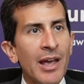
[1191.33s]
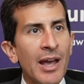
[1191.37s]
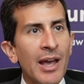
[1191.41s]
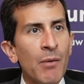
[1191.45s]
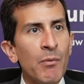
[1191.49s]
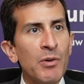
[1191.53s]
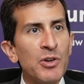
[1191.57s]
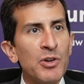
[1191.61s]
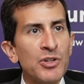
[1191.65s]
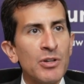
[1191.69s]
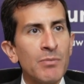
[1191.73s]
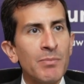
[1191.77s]

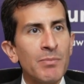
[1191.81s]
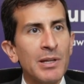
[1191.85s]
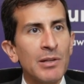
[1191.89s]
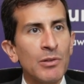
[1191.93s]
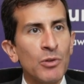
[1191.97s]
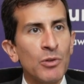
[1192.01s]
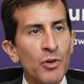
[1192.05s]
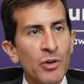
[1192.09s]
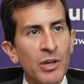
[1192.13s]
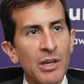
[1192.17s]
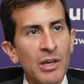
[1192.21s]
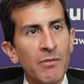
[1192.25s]
And we should be
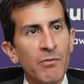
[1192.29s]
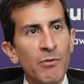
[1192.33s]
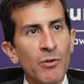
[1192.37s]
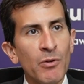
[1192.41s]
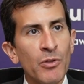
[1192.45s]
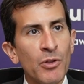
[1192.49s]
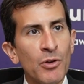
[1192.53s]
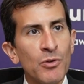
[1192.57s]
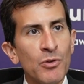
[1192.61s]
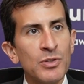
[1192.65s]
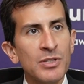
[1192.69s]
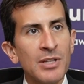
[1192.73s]
looking
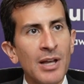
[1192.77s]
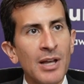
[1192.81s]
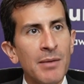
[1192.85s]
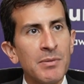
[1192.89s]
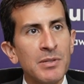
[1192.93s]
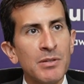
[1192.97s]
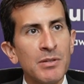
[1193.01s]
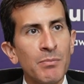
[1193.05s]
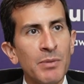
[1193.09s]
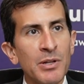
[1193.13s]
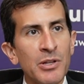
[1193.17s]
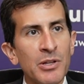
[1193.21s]
for those
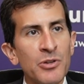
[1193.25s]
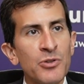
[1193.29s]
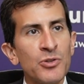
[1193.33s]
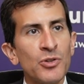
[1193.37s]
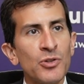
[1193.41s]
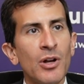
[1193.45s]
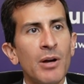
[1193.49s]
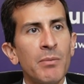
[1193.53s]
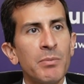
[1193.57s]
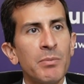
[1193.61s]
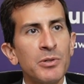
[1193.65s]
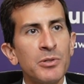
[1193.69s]
types of
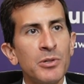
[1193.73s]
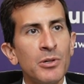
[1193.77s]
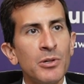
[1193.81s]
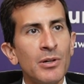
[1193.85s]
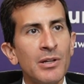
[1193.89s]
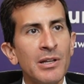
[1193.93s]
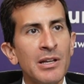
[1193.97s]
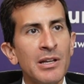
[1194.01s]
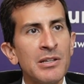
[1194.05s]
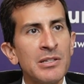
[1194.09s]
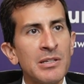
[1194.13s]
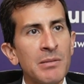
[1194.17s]
potential
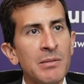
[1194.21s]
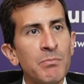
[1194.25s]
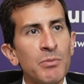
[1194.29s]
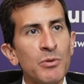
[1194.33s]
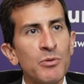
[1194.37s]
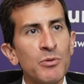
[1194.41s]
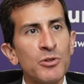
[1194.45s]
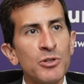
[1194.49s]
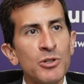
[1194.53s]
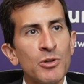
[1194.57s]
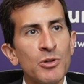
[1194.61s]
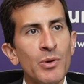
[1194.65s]
opportunities and
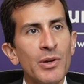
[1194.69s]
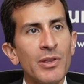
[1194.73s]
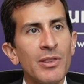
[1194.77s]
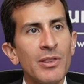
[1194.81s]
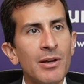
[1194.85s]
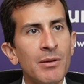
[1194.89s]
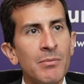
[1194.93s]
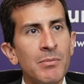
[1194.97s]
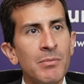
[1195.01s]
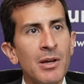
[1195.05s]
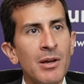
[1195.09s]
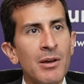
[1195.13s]
pursuing
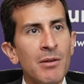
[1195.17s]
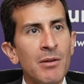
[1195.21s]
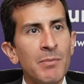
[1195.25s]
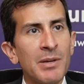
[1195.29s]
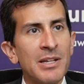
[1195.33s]
them,